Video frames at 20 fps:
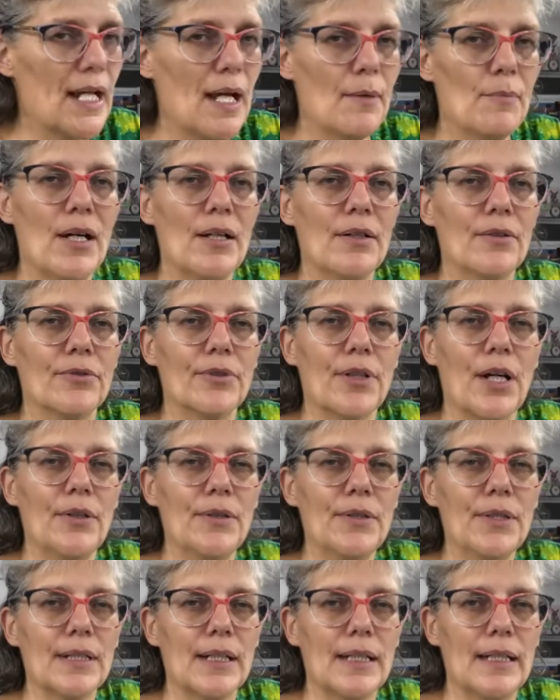camera
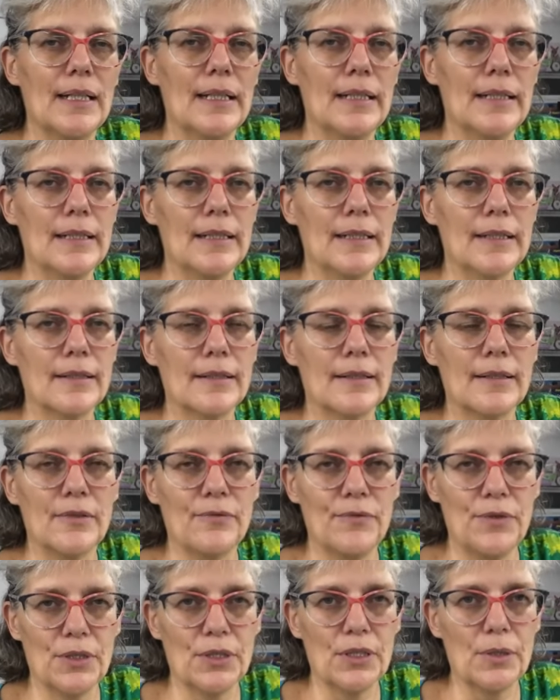around and
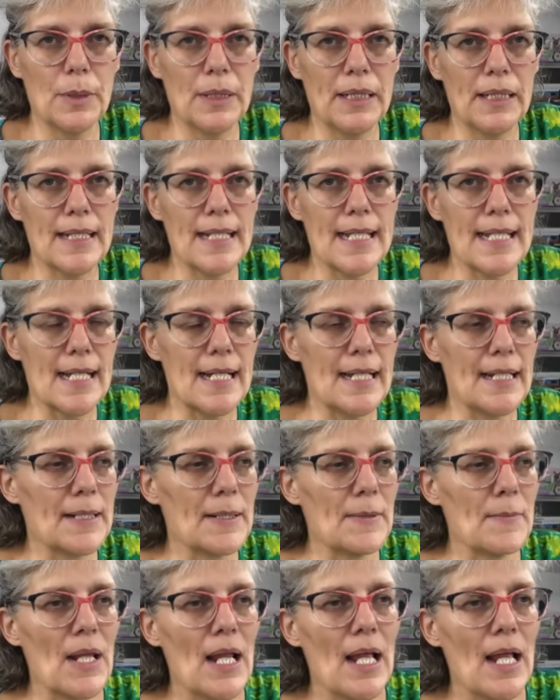give you a quick insight,